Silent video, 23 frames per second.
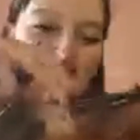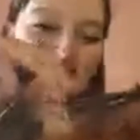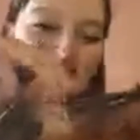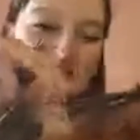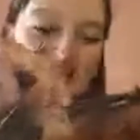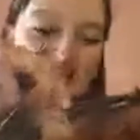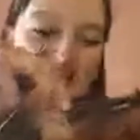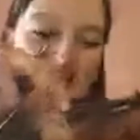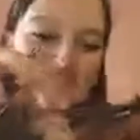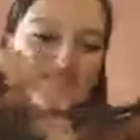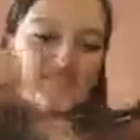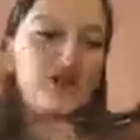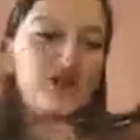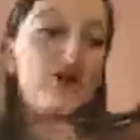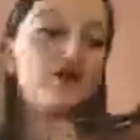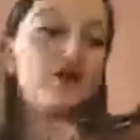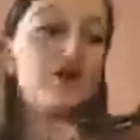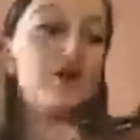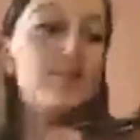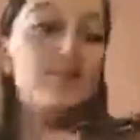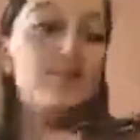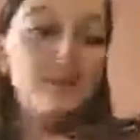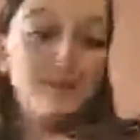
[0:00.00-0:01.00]
This is called the
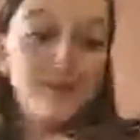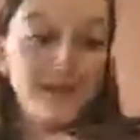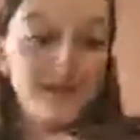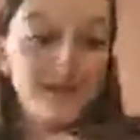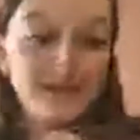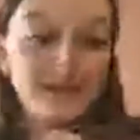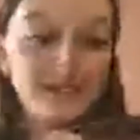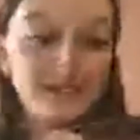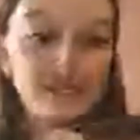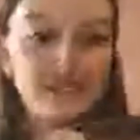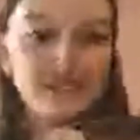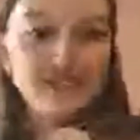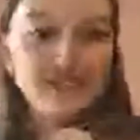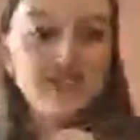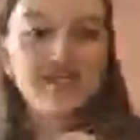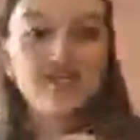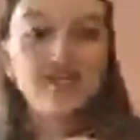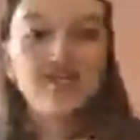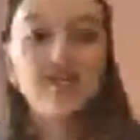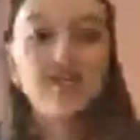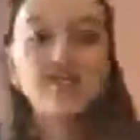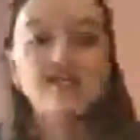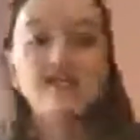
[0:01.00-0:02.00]
bridge.
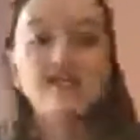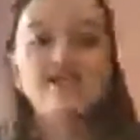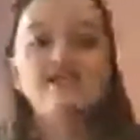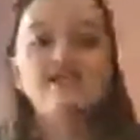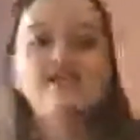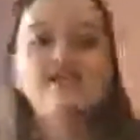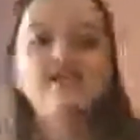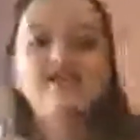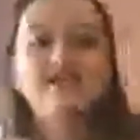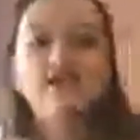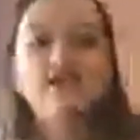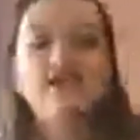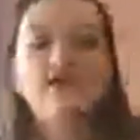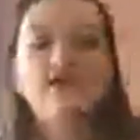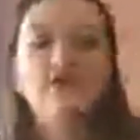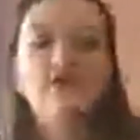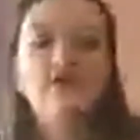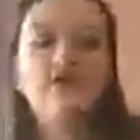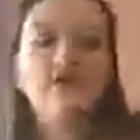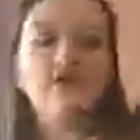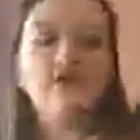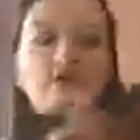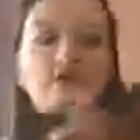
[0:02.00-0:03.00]

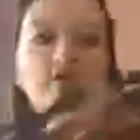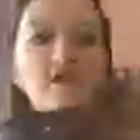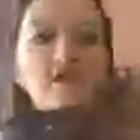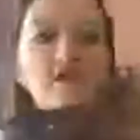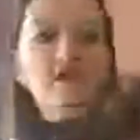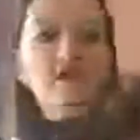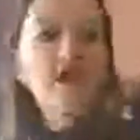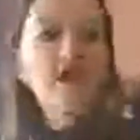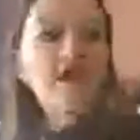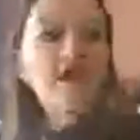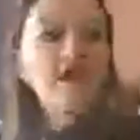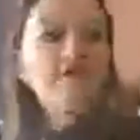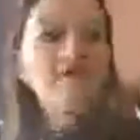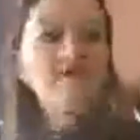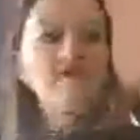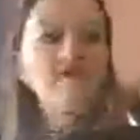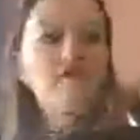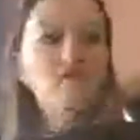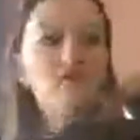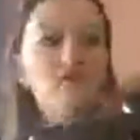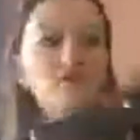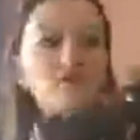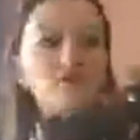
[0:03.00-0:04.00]
So it kind of,
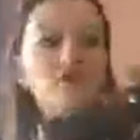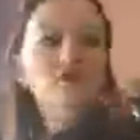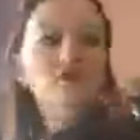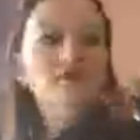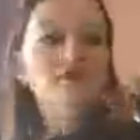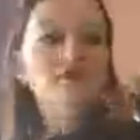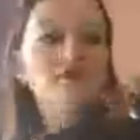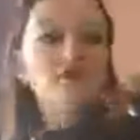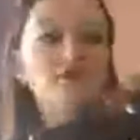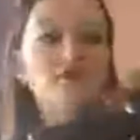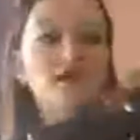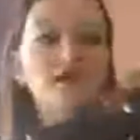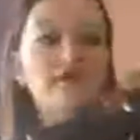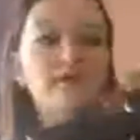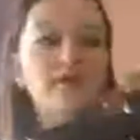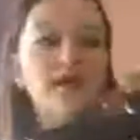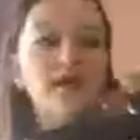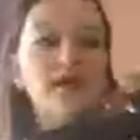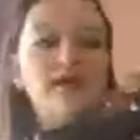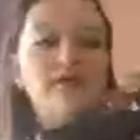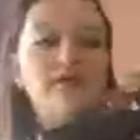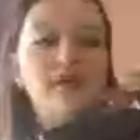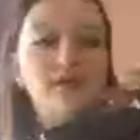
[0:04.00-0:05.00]
once you hear the name, it
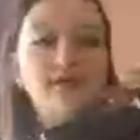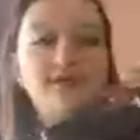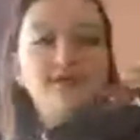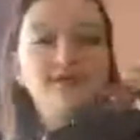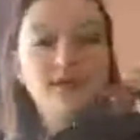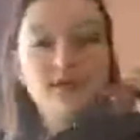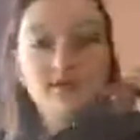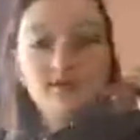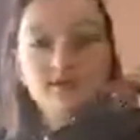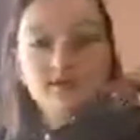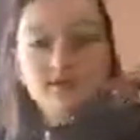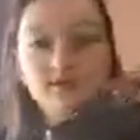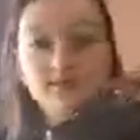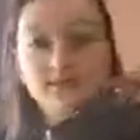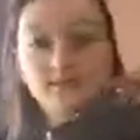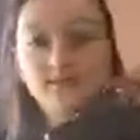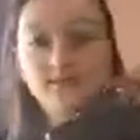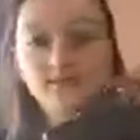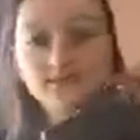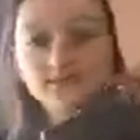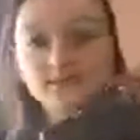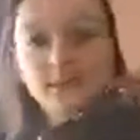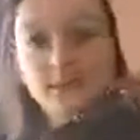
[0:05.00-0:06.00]
kind of makes sense
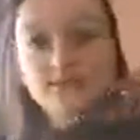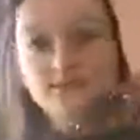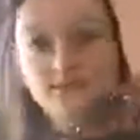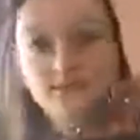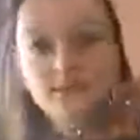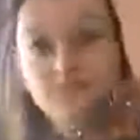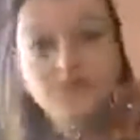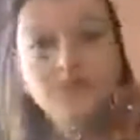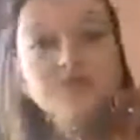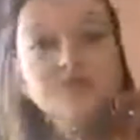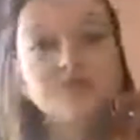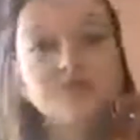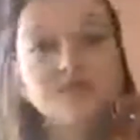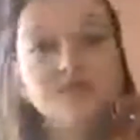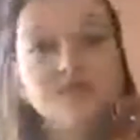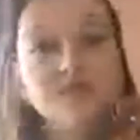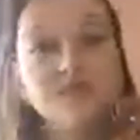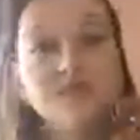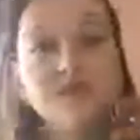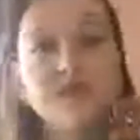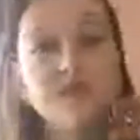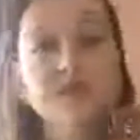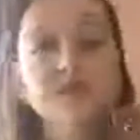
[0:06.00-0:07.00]
because it looks like a
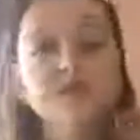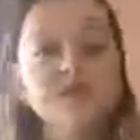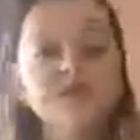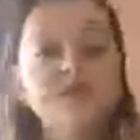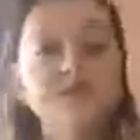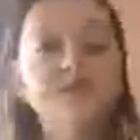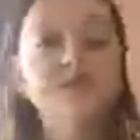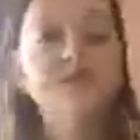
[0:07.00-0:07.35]
bridge.